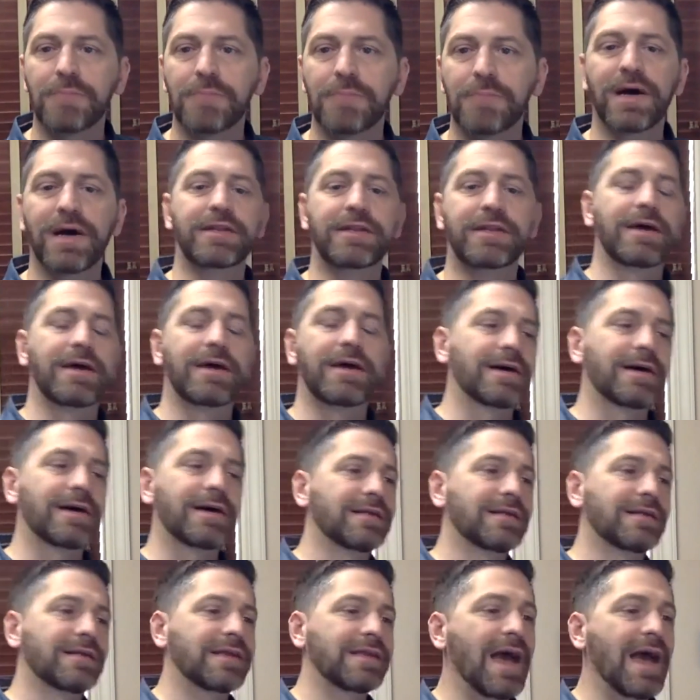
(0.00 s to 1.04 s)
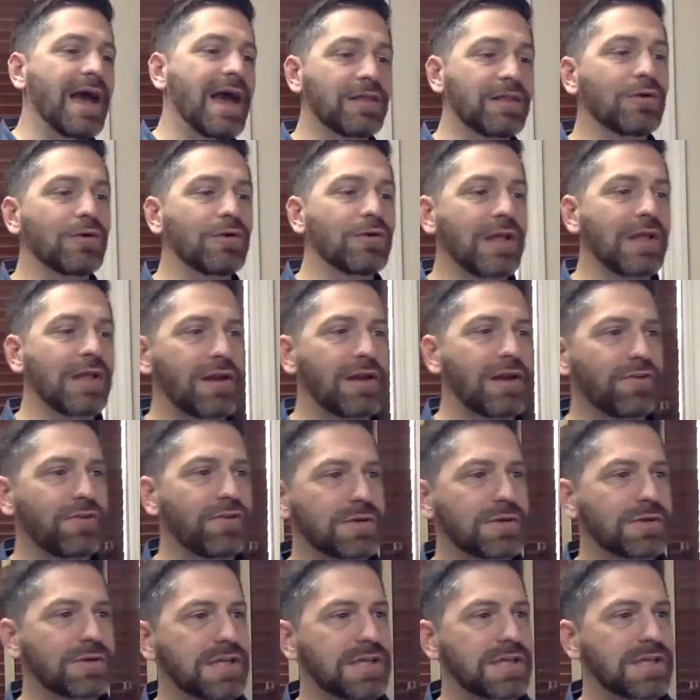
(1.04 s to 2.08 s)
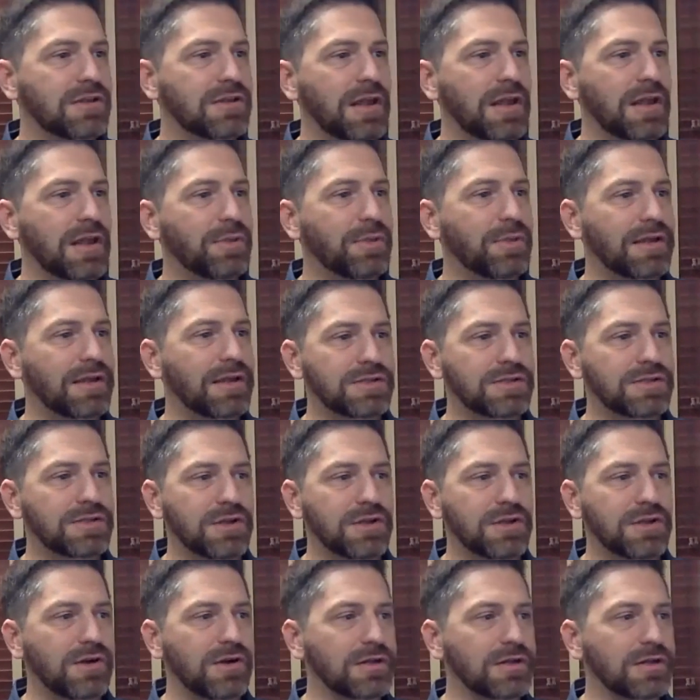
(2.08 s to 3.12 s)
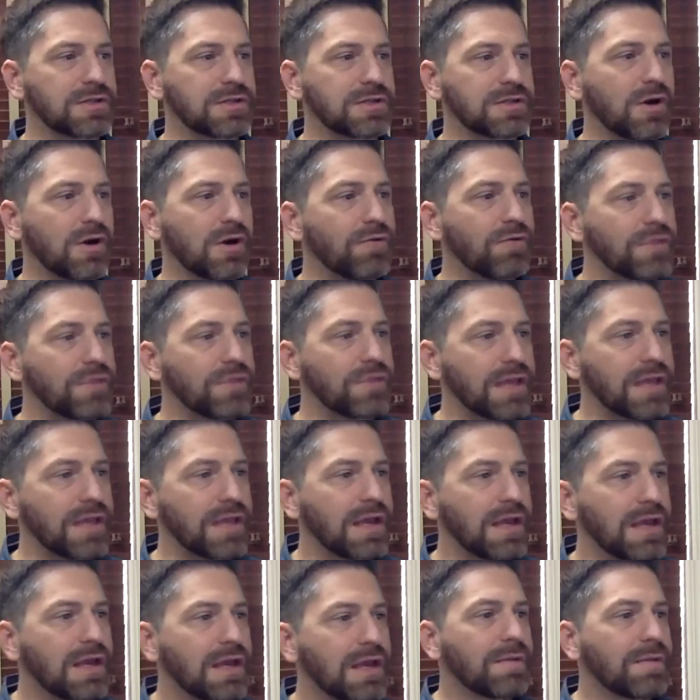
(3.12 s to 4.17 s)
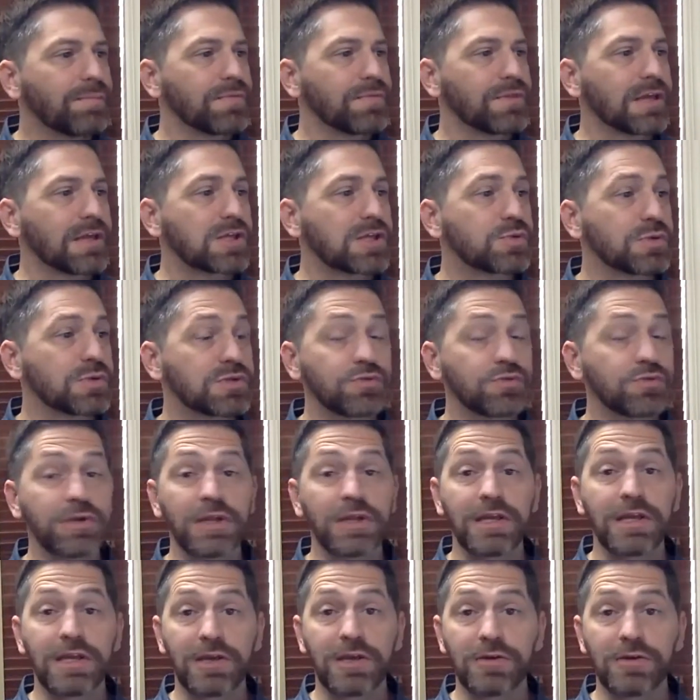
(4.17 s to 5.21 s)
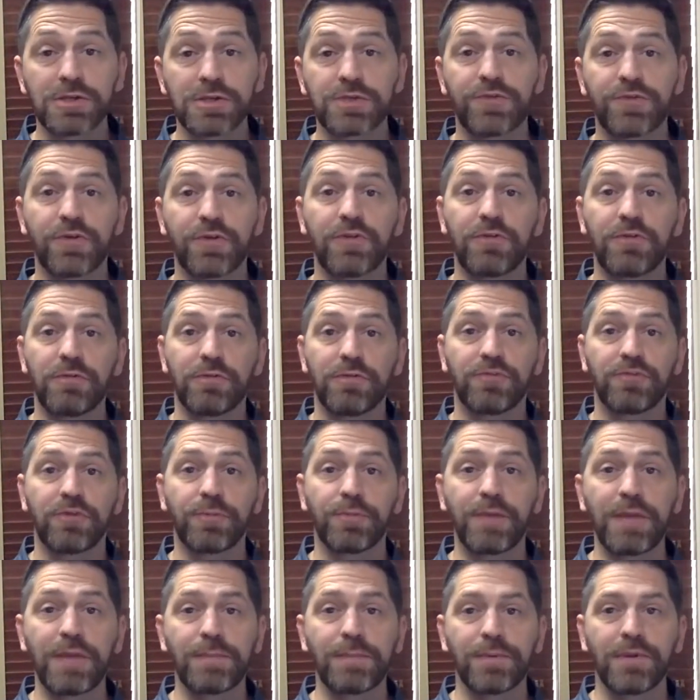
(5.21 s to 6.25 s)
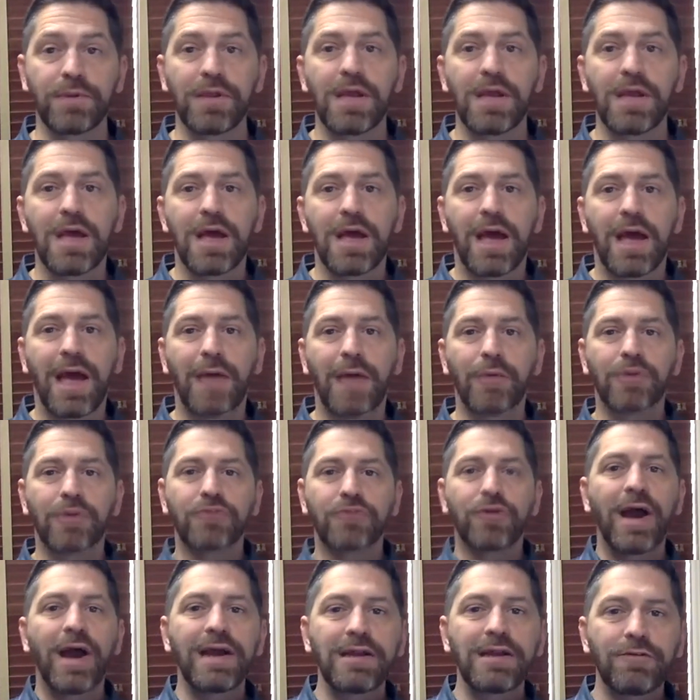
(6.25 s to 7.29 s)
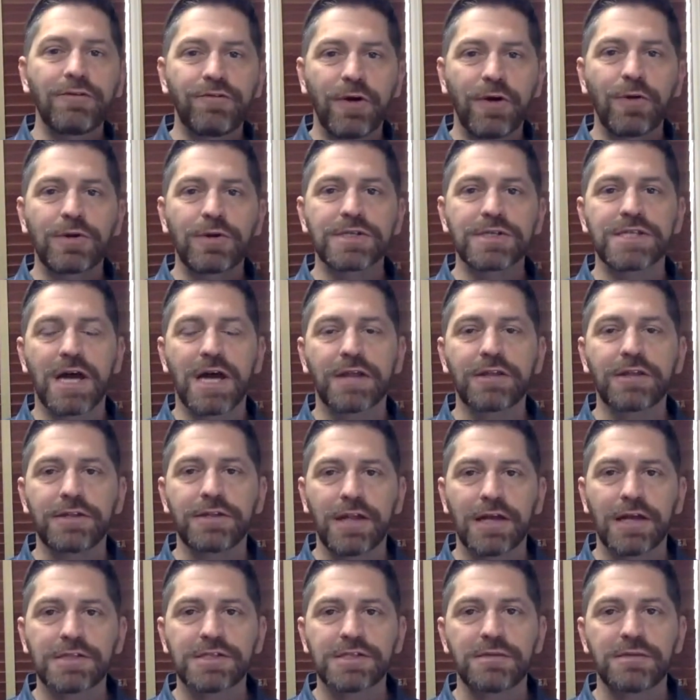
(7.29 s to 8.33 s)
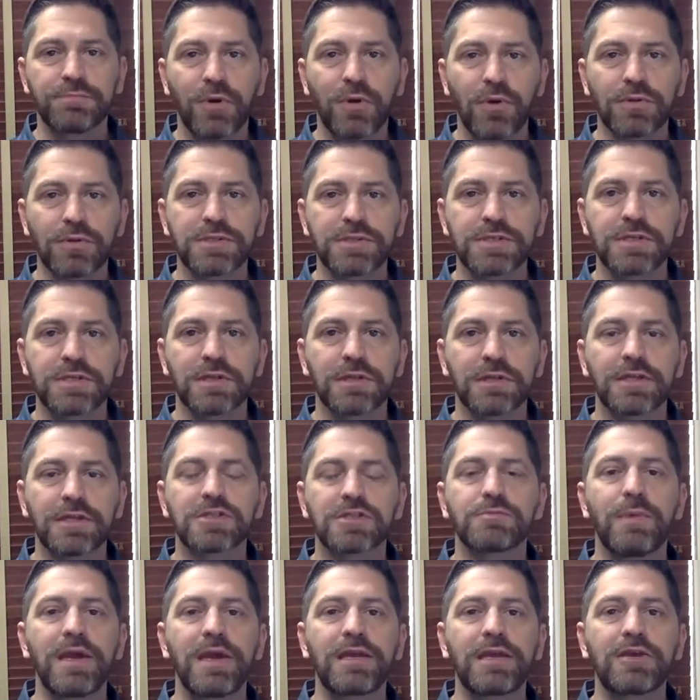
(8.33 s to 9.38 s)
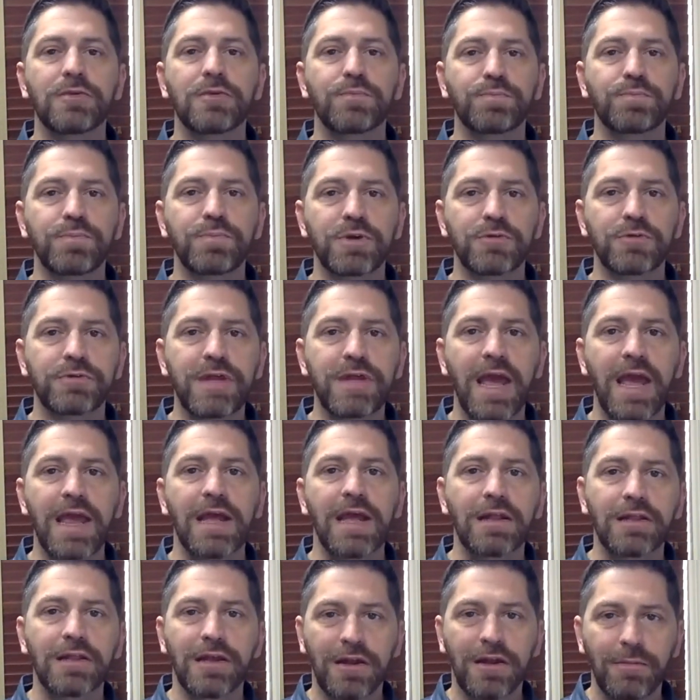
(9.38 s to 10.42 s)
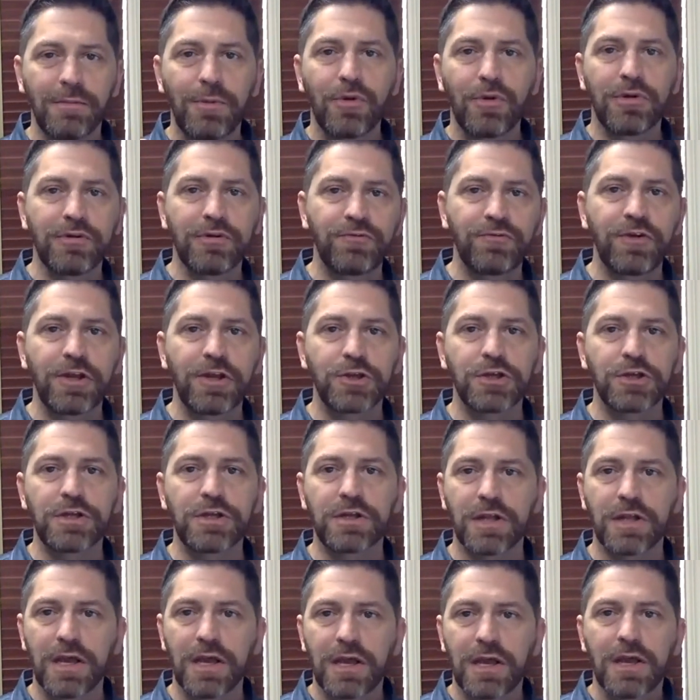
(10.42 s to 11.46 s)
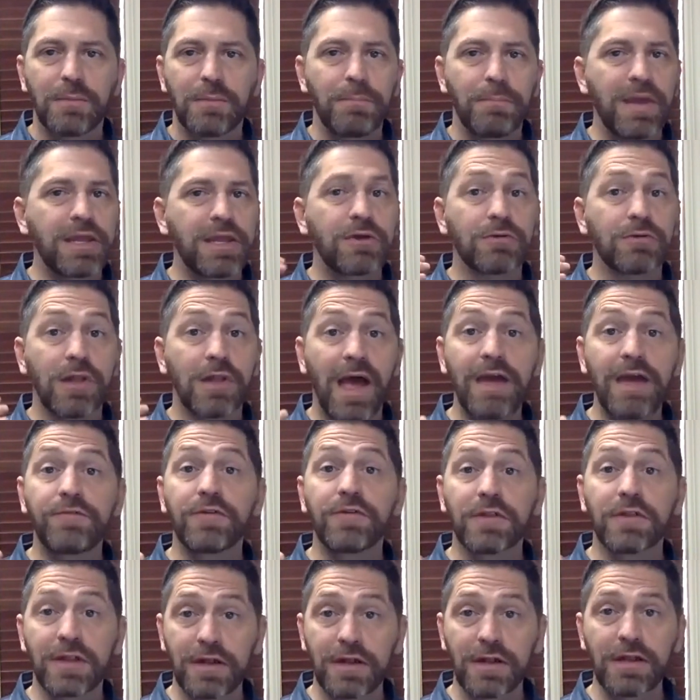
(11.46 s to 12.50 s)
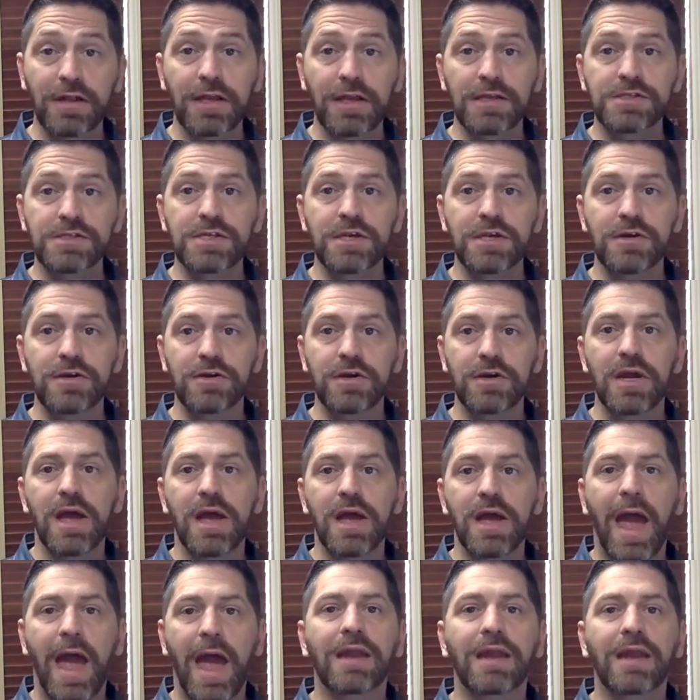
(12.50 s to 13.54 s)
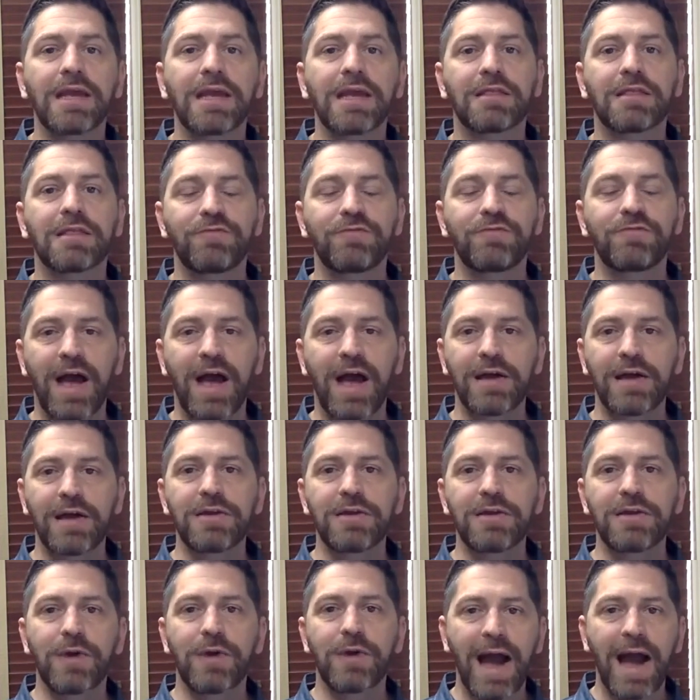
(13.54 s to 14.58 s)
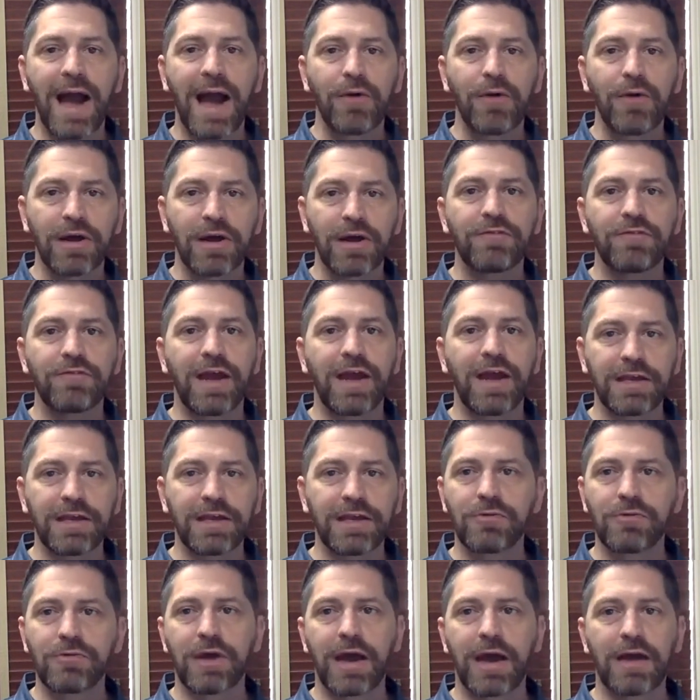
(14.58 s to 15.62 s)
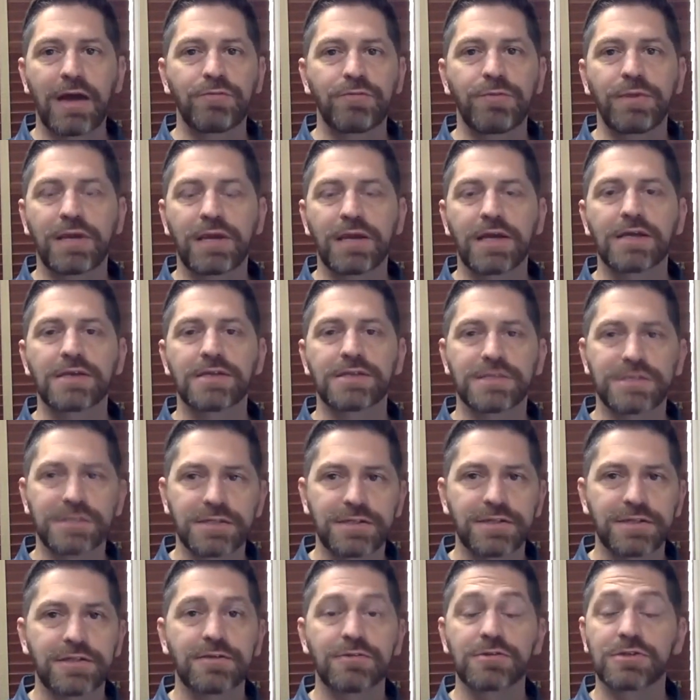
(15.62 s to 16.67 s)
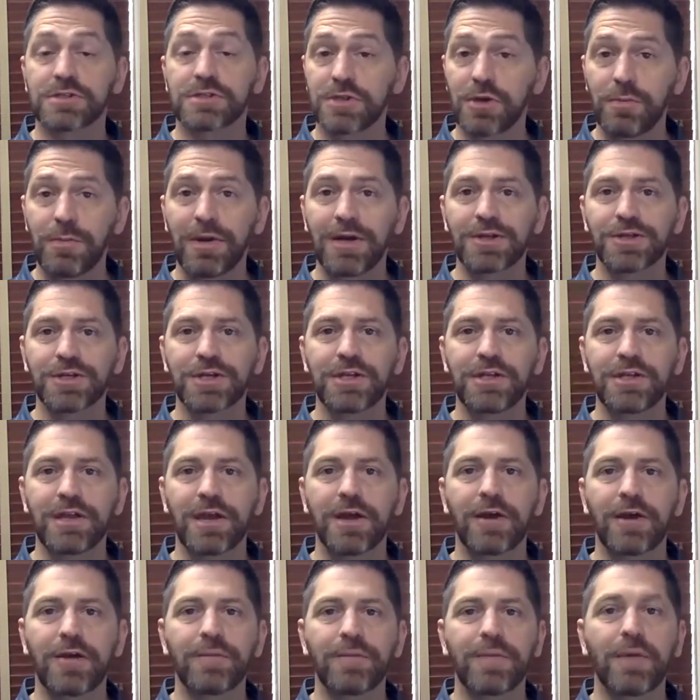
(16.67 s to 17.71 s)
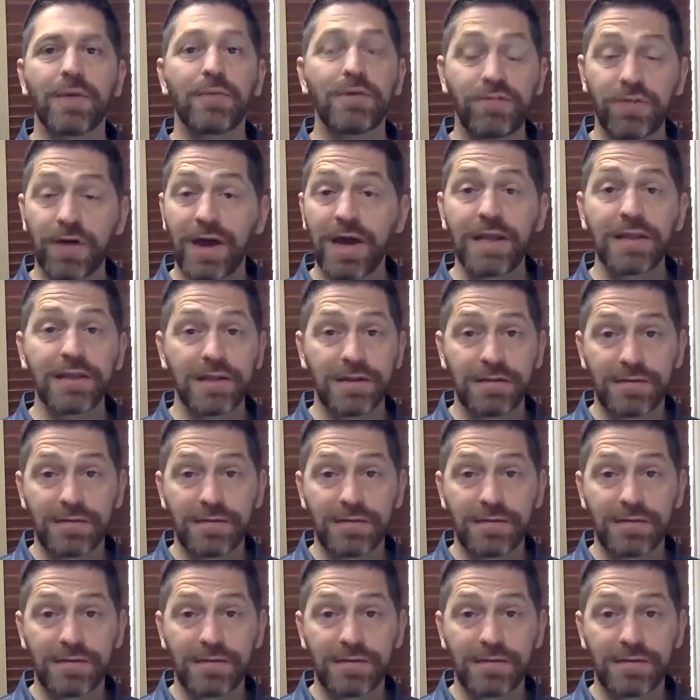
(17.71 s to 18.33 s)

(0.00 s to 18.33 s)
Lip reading: But yeah, there were a lot of folks said that they plan to start, and so hopefully this was really useful for people. And we're trying to focus on the nuts and bolts. Let's make your day a little more efficient, make your life a little easier, and get the value out of AcuGraph, because there's so much in there. And we find